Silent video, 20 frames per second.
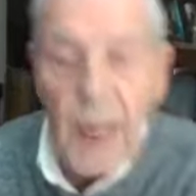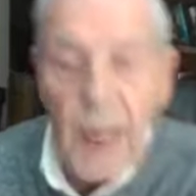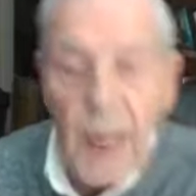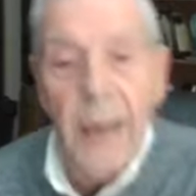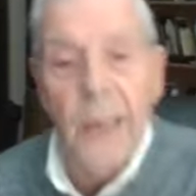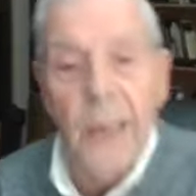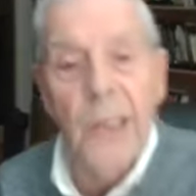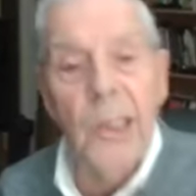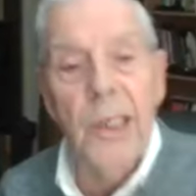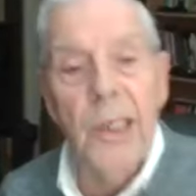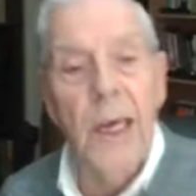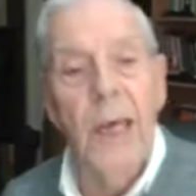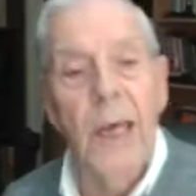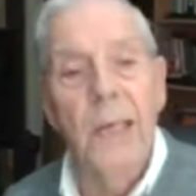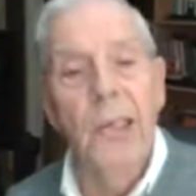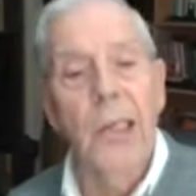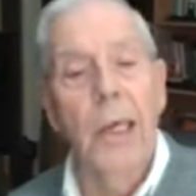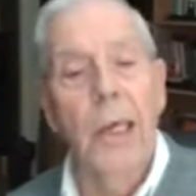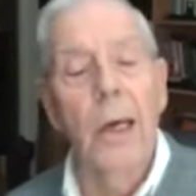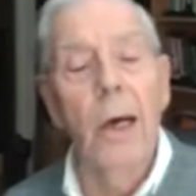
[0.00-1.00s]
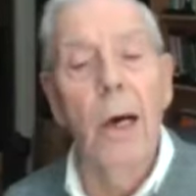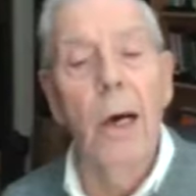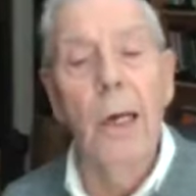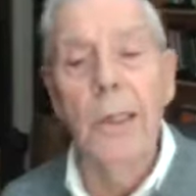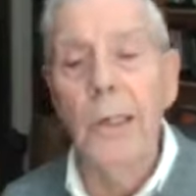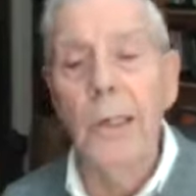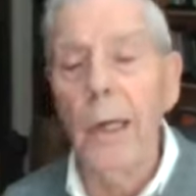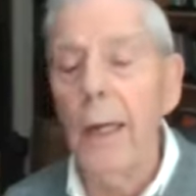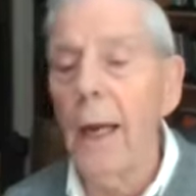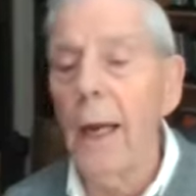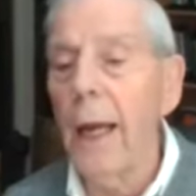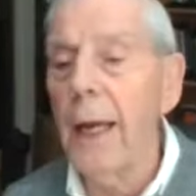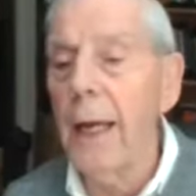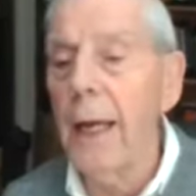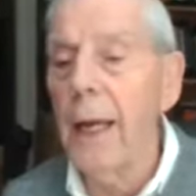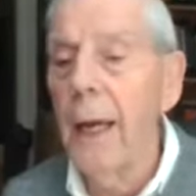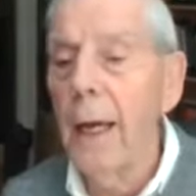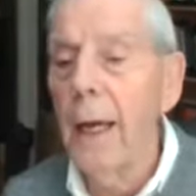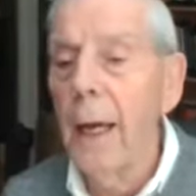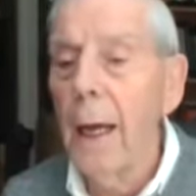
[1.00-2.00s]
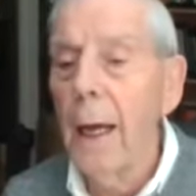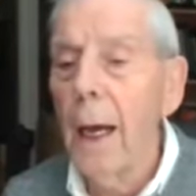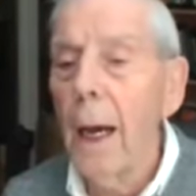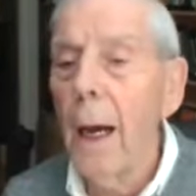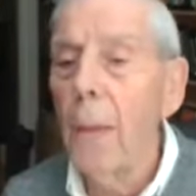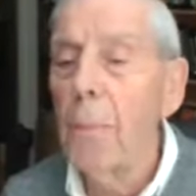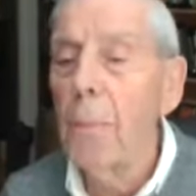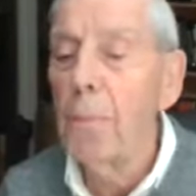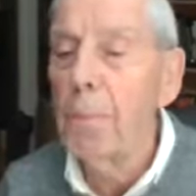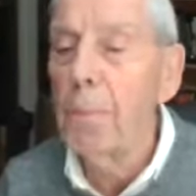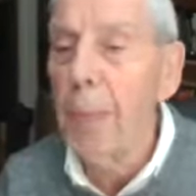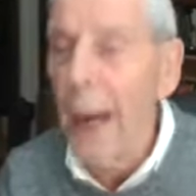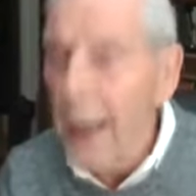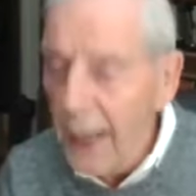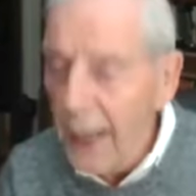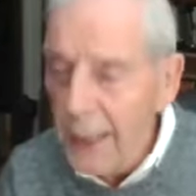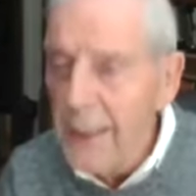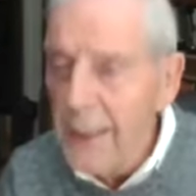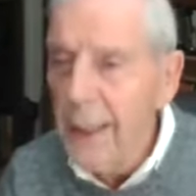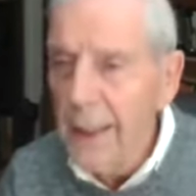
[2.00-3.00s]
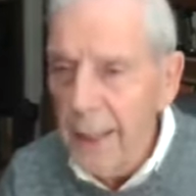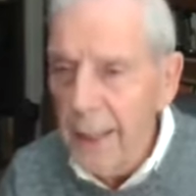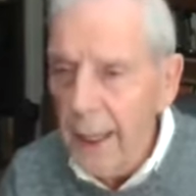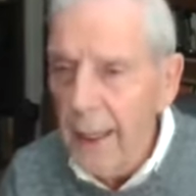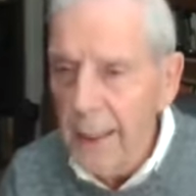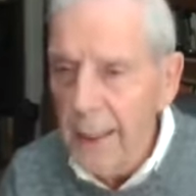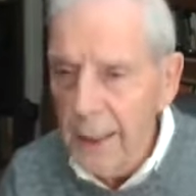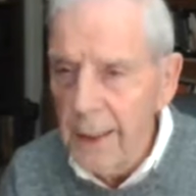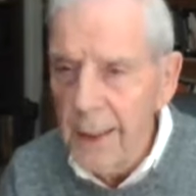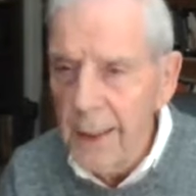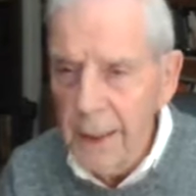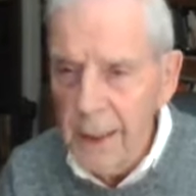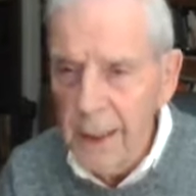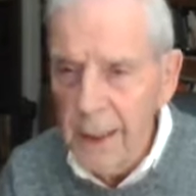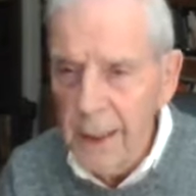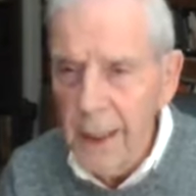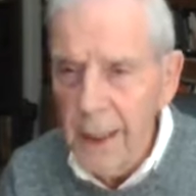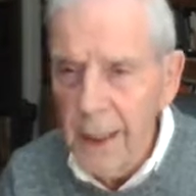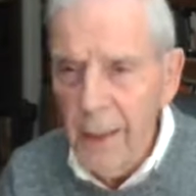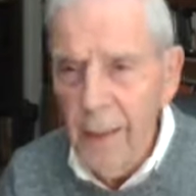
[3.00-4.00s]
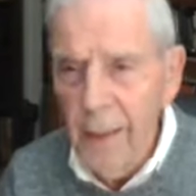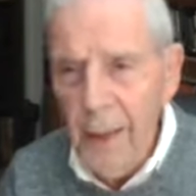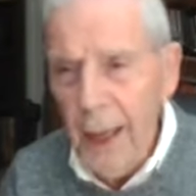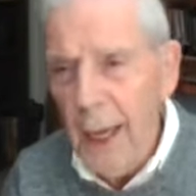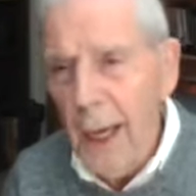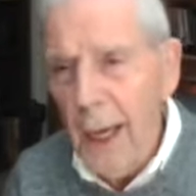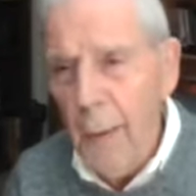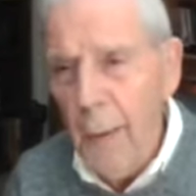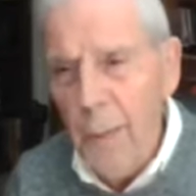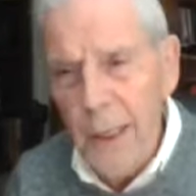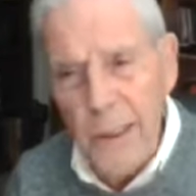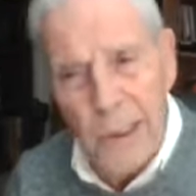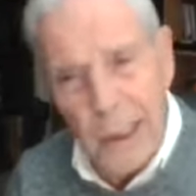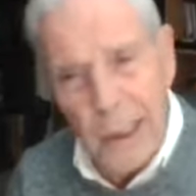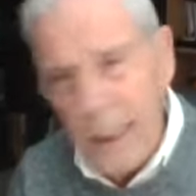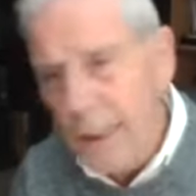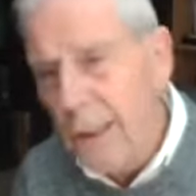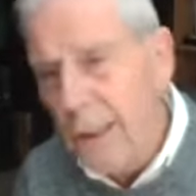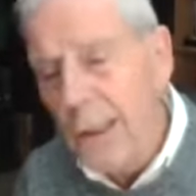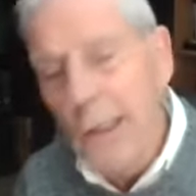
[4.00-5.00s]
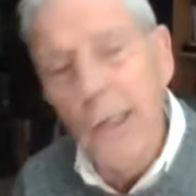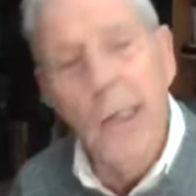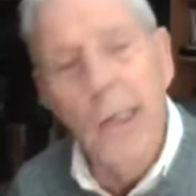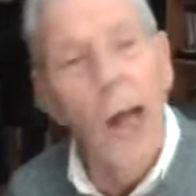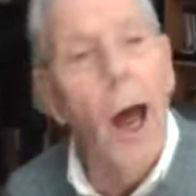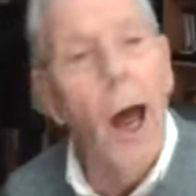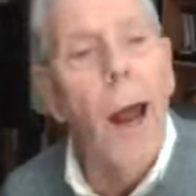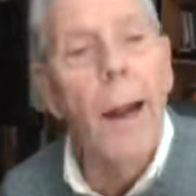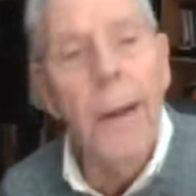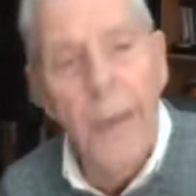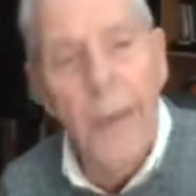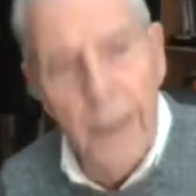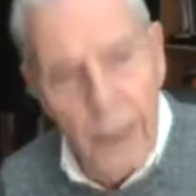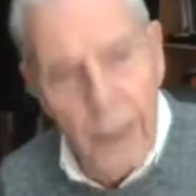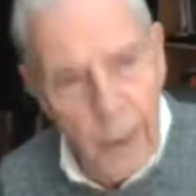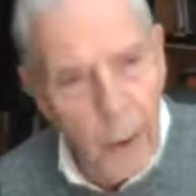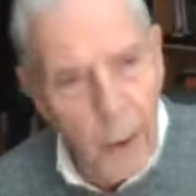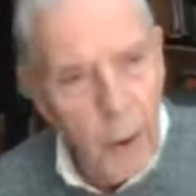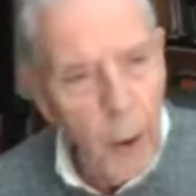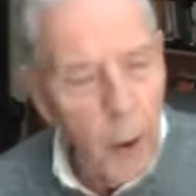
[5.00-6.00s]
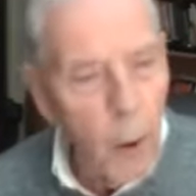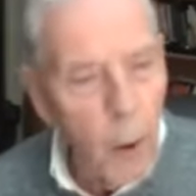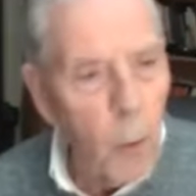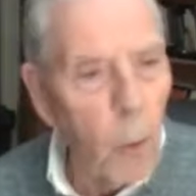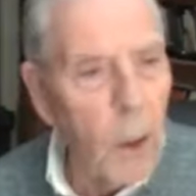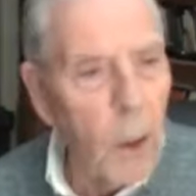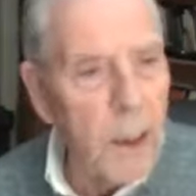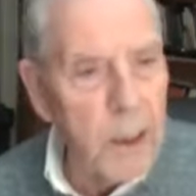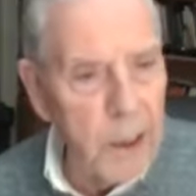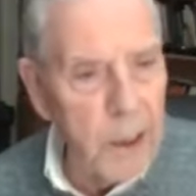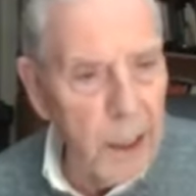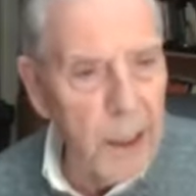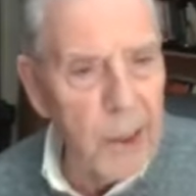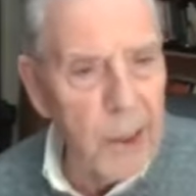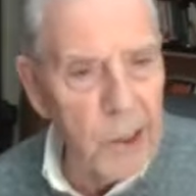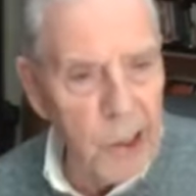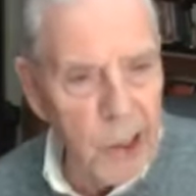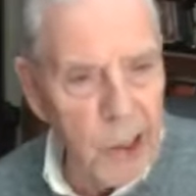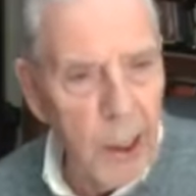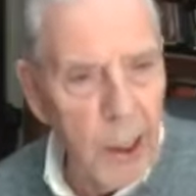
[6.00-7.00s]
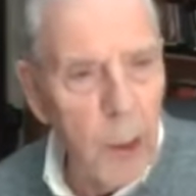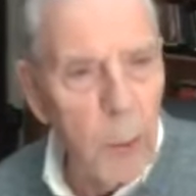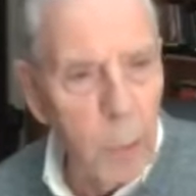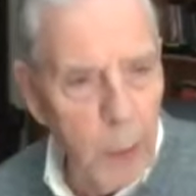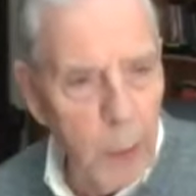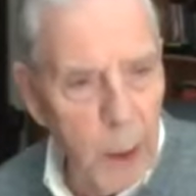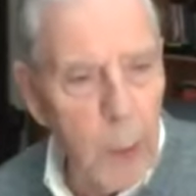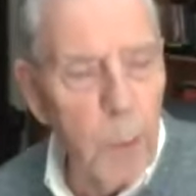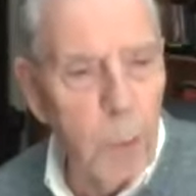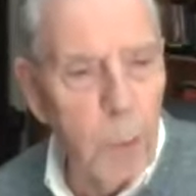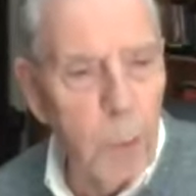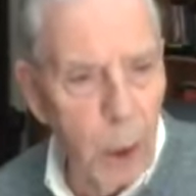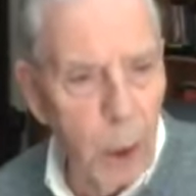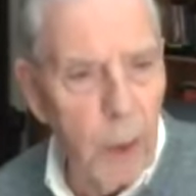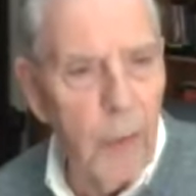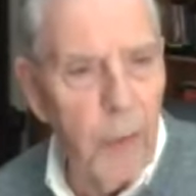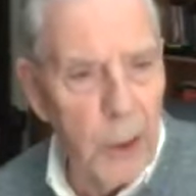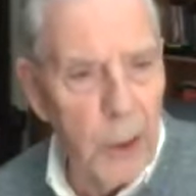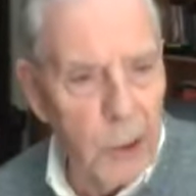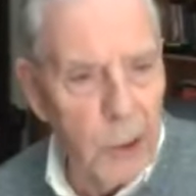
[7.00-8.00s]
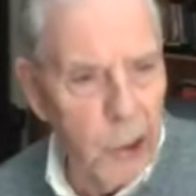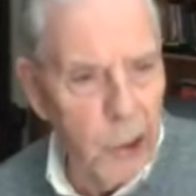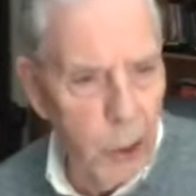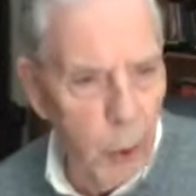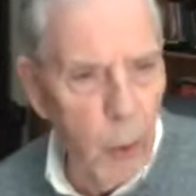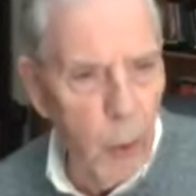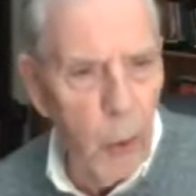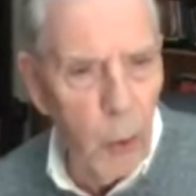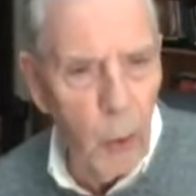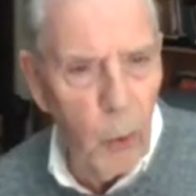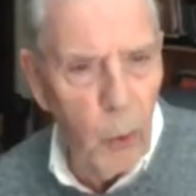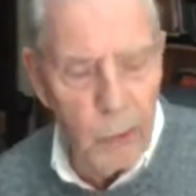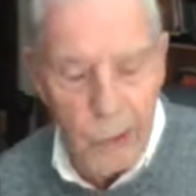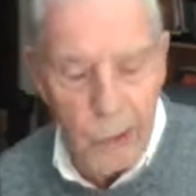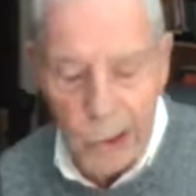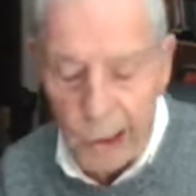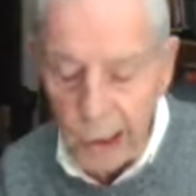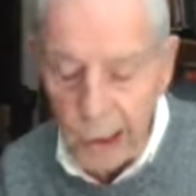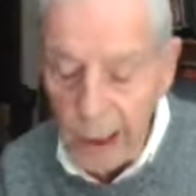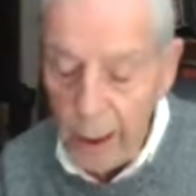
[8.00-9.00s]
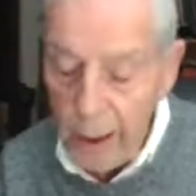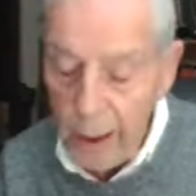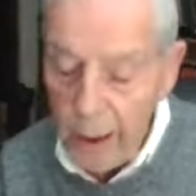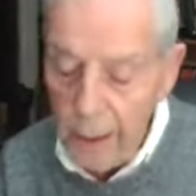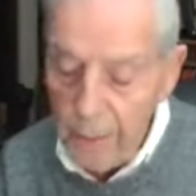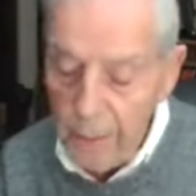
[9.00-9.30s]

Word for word: That is, has he utterly abandoned them? as he done with his people, the Jews?